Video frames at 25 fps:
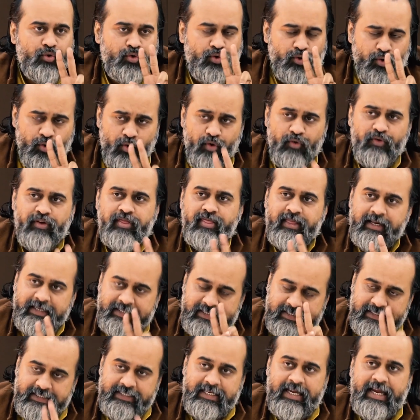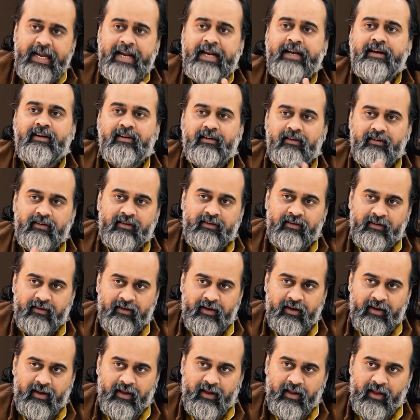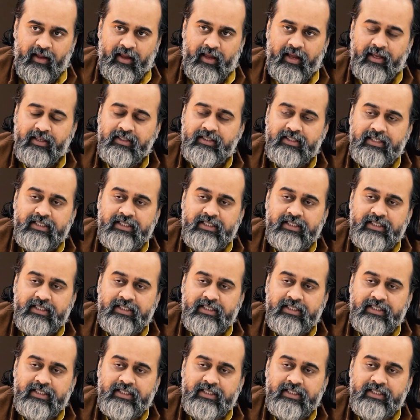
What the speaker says: 2 succeed in